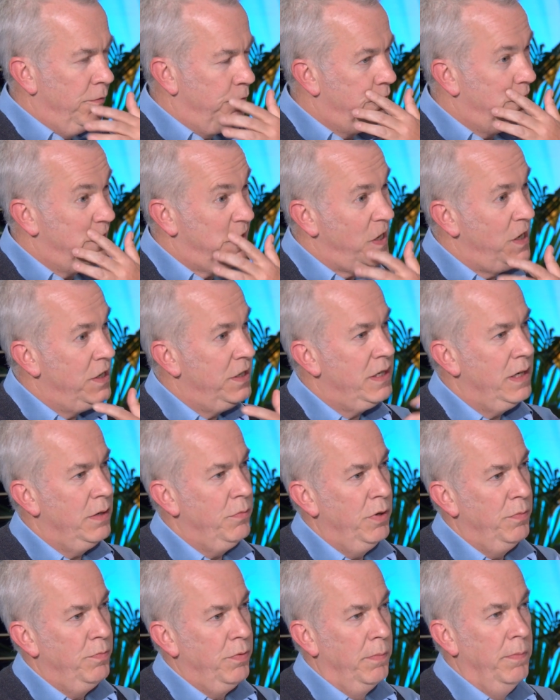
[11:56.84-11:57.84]
of presenting
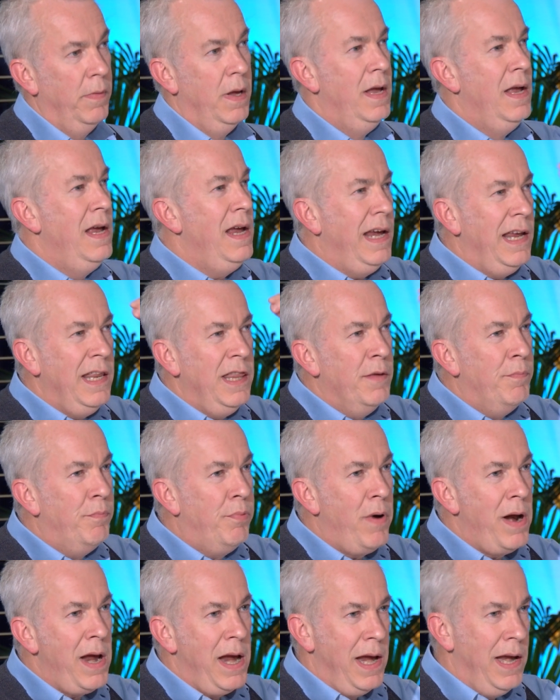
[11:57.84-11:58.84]
with problem, in the
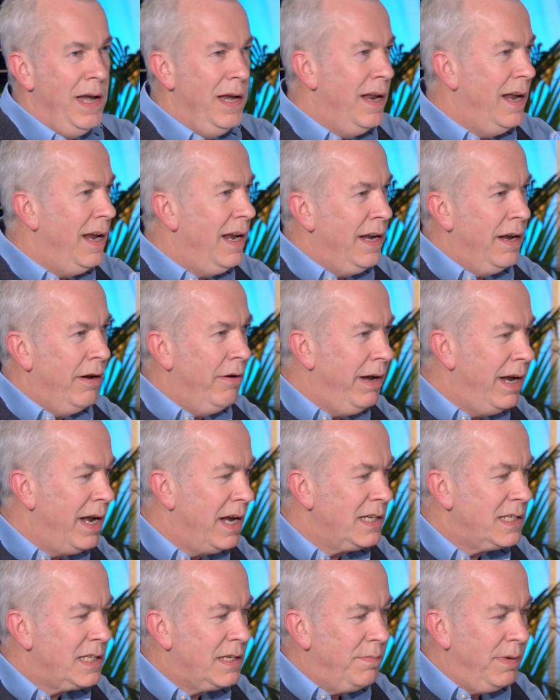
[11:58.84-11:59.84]
brain, it only
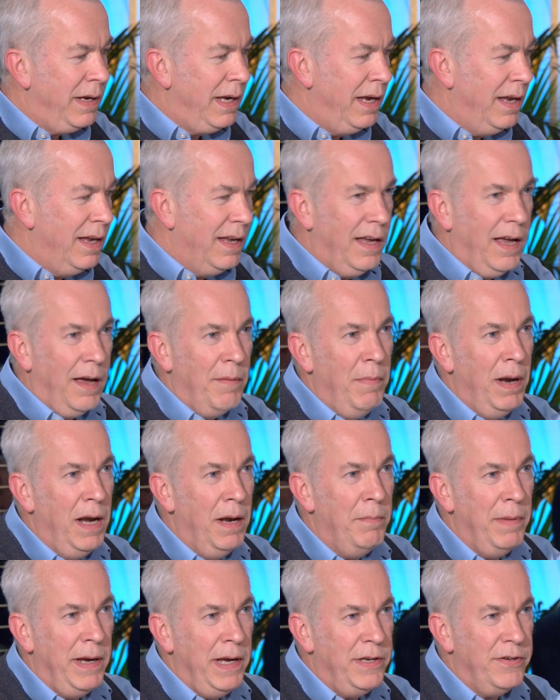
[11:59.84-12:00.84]
has to be a
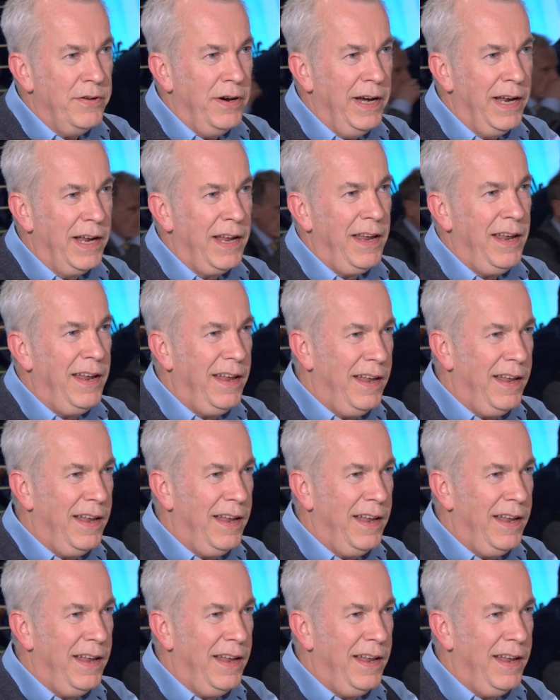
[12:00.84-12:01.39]
millimeter